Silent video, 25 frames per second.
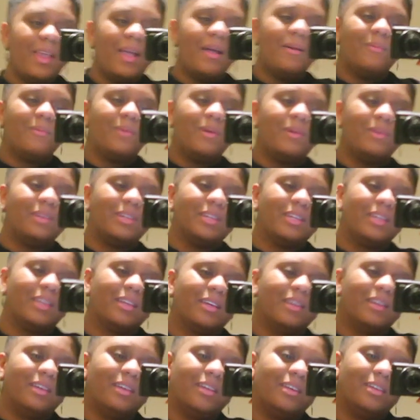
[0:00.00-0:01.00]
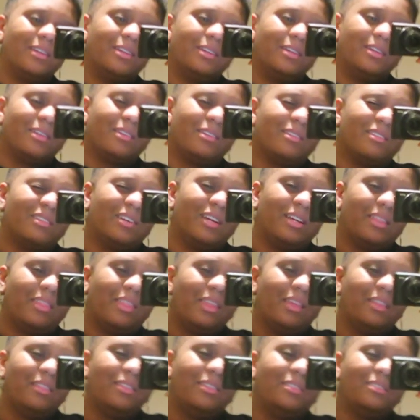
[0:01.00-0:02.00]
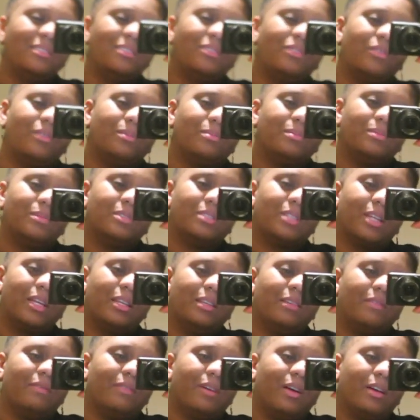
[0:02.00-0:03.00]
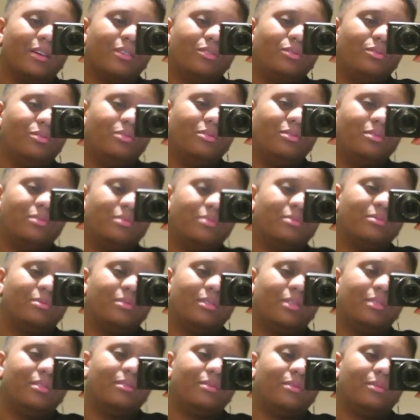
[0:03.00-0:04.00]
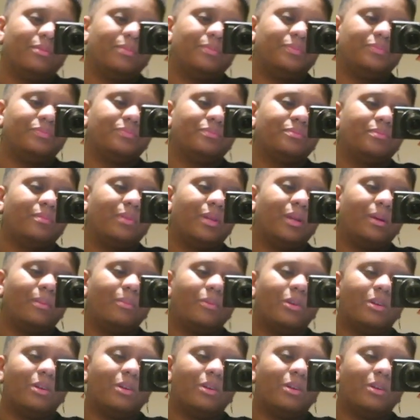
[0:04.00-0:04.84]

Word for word: I'm wearing uh, I think this is from Stradivarius I don't know but I'm